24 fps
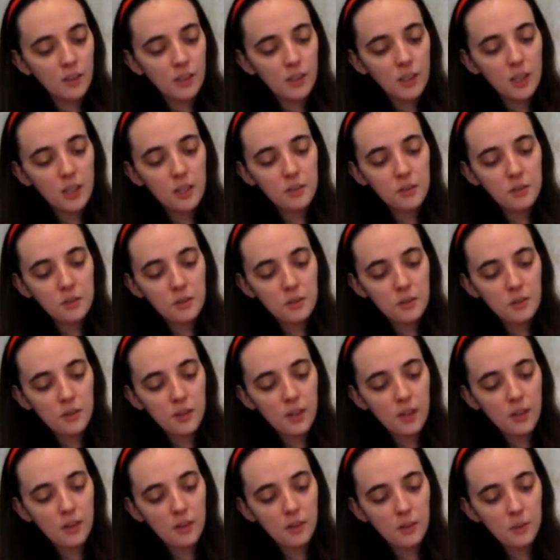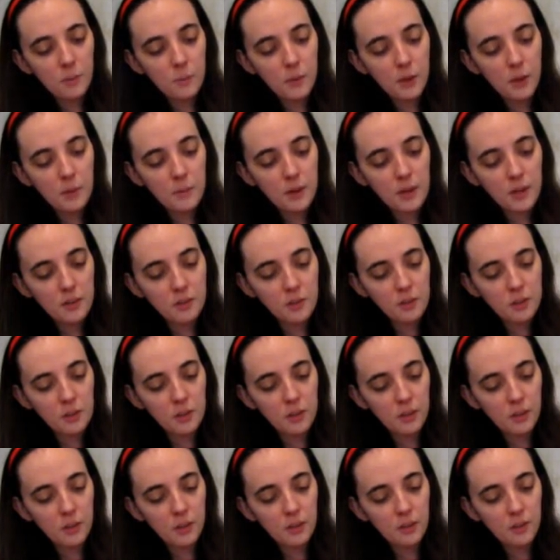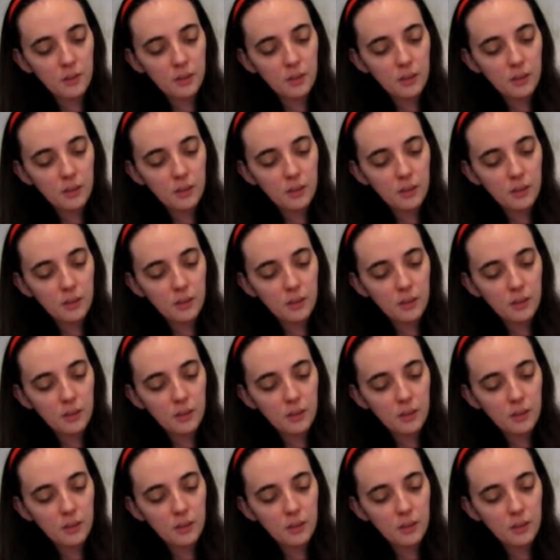I'll just do that all the way around and show you.